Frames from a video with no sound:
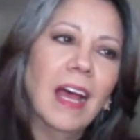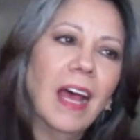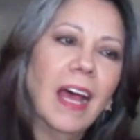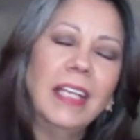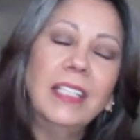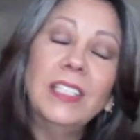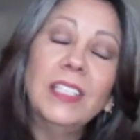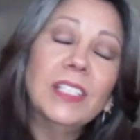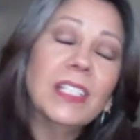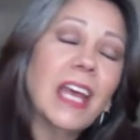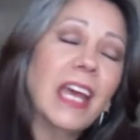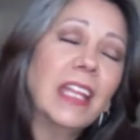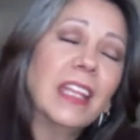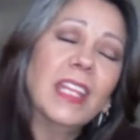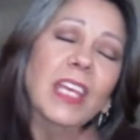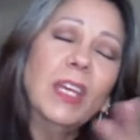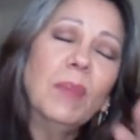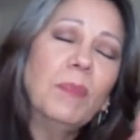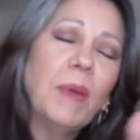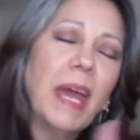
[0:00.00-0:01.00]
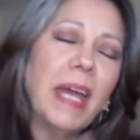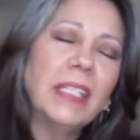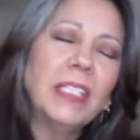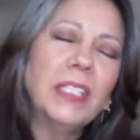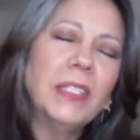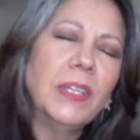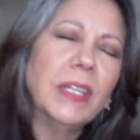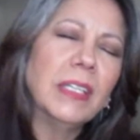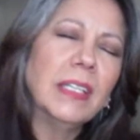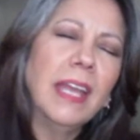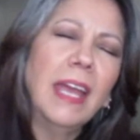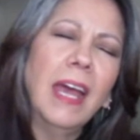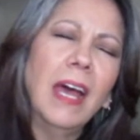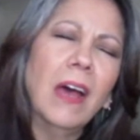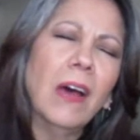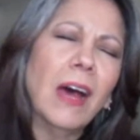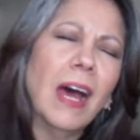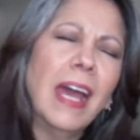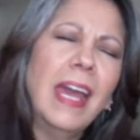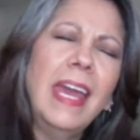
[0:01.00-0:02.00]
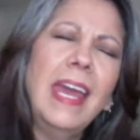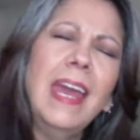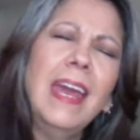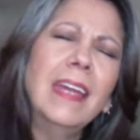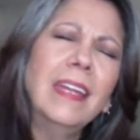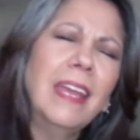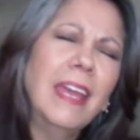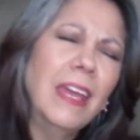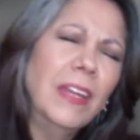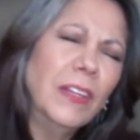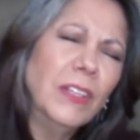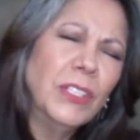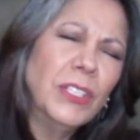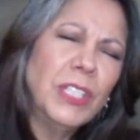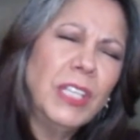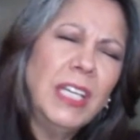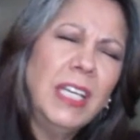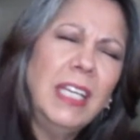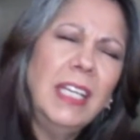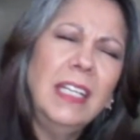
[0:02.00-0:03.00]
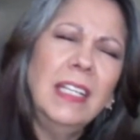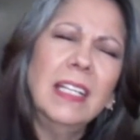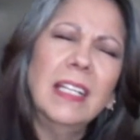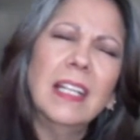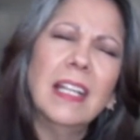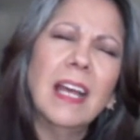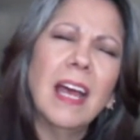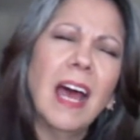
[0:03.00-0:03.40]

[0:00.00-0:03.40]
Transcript: I think back to it now. I had energy.